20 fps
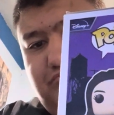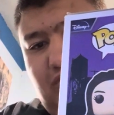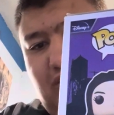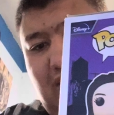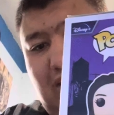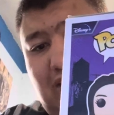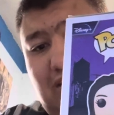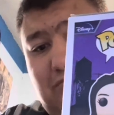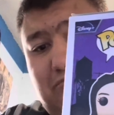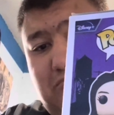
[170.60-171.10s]

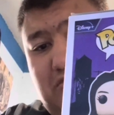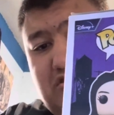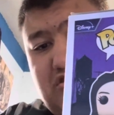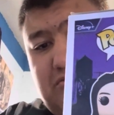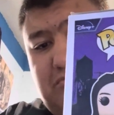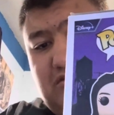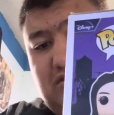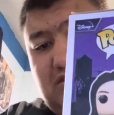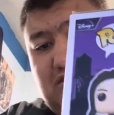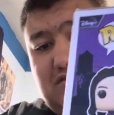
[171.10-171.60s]
Kate Bishop
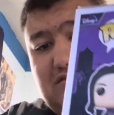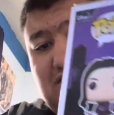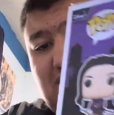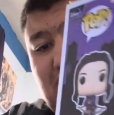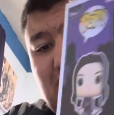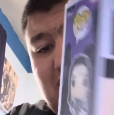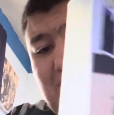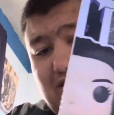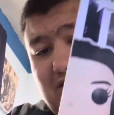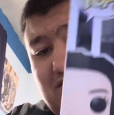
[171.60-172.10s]
on the
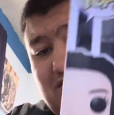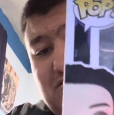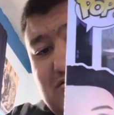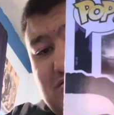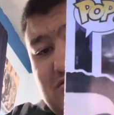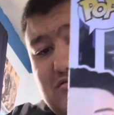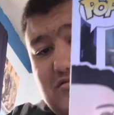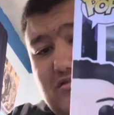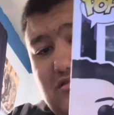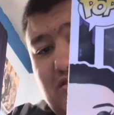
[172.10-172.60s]
side.
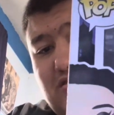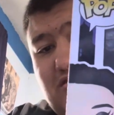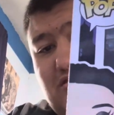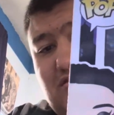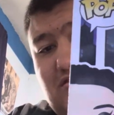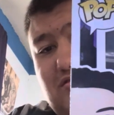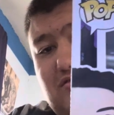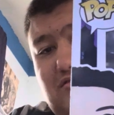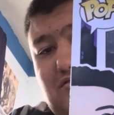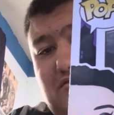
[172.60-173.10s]

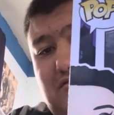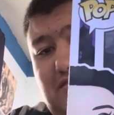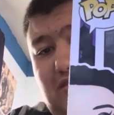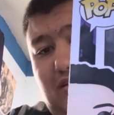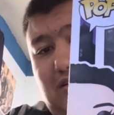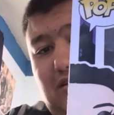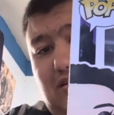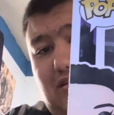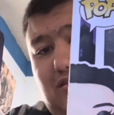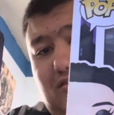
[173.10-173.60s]

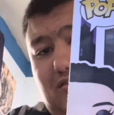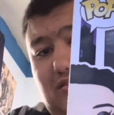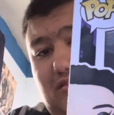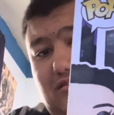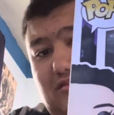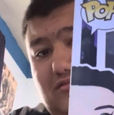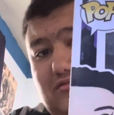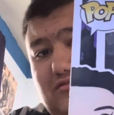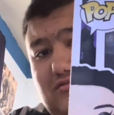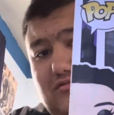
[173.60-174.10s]
Got
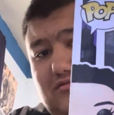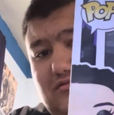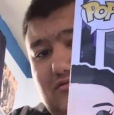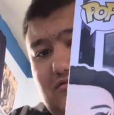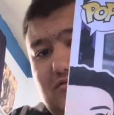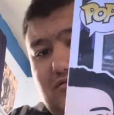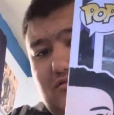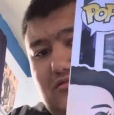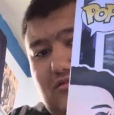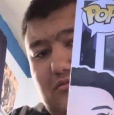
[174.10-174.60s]
this.
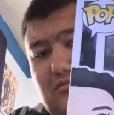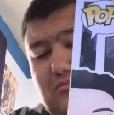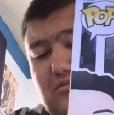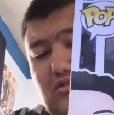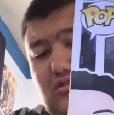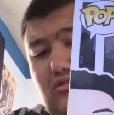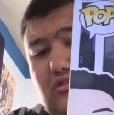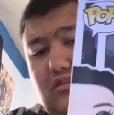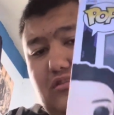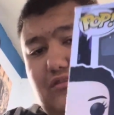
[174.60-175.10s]
And
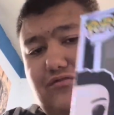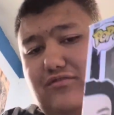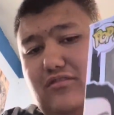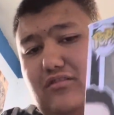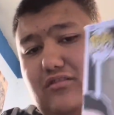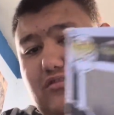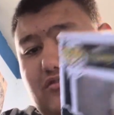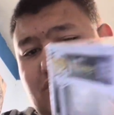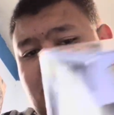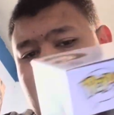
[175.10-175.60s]
you got the
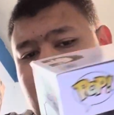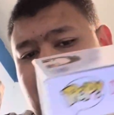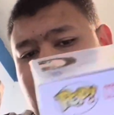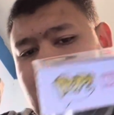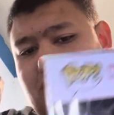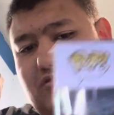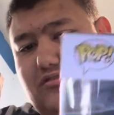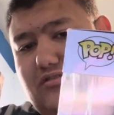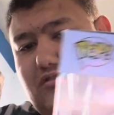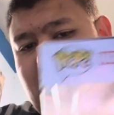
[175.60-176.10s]
front.
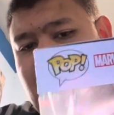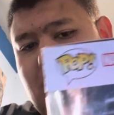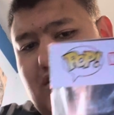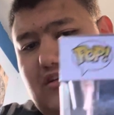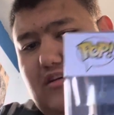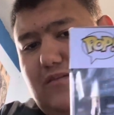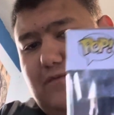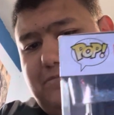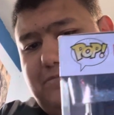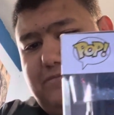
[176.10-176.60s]

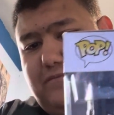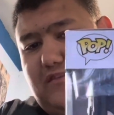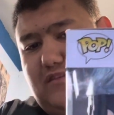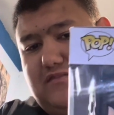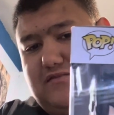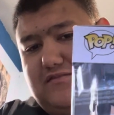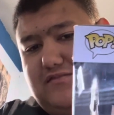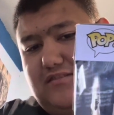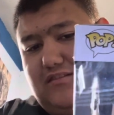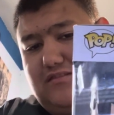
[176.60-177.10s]
Let's
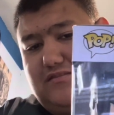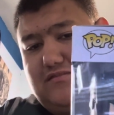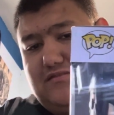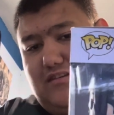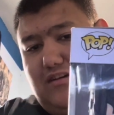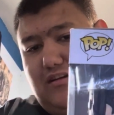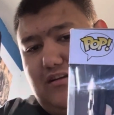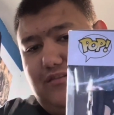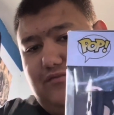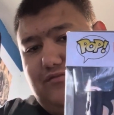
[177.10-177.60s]
see the
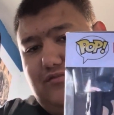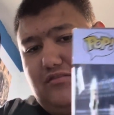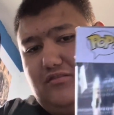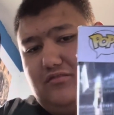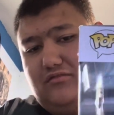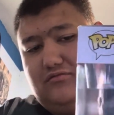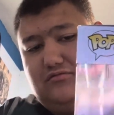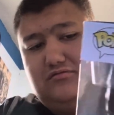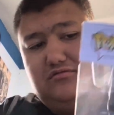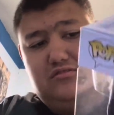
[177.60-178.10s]
side of her.
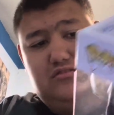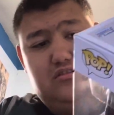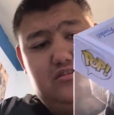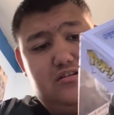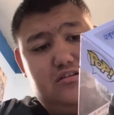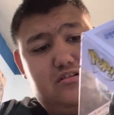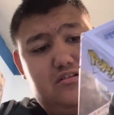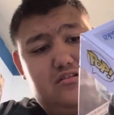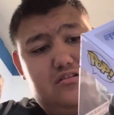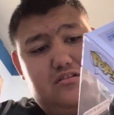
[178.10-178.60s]

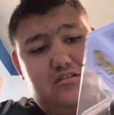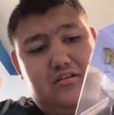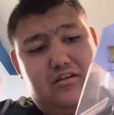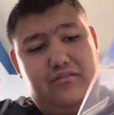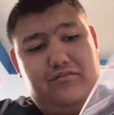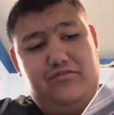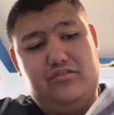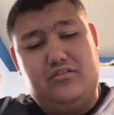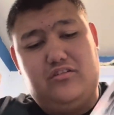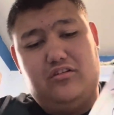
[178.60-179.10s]
If
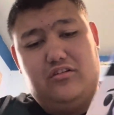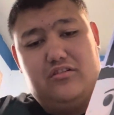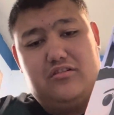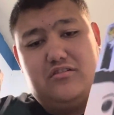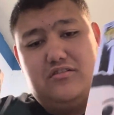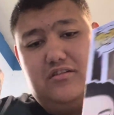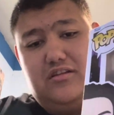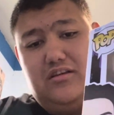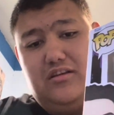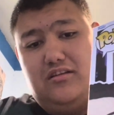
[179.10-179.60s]
you look
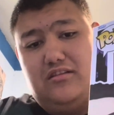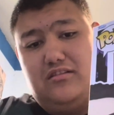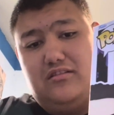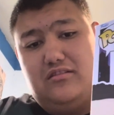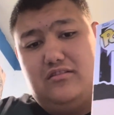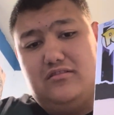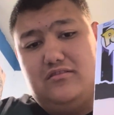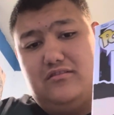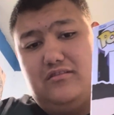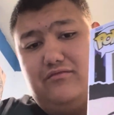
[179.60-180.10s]
underneath,
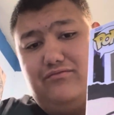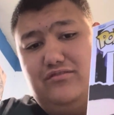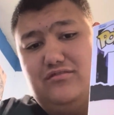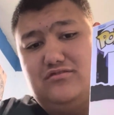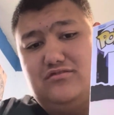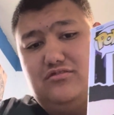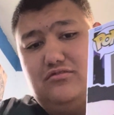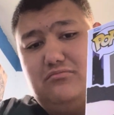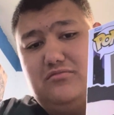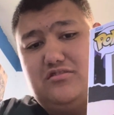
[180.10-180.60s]
if you
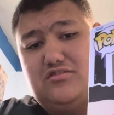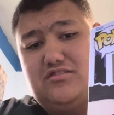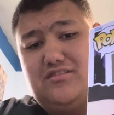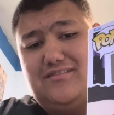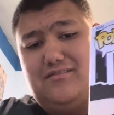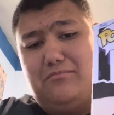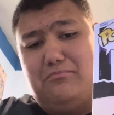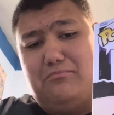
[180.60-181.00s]
zoom in, she's a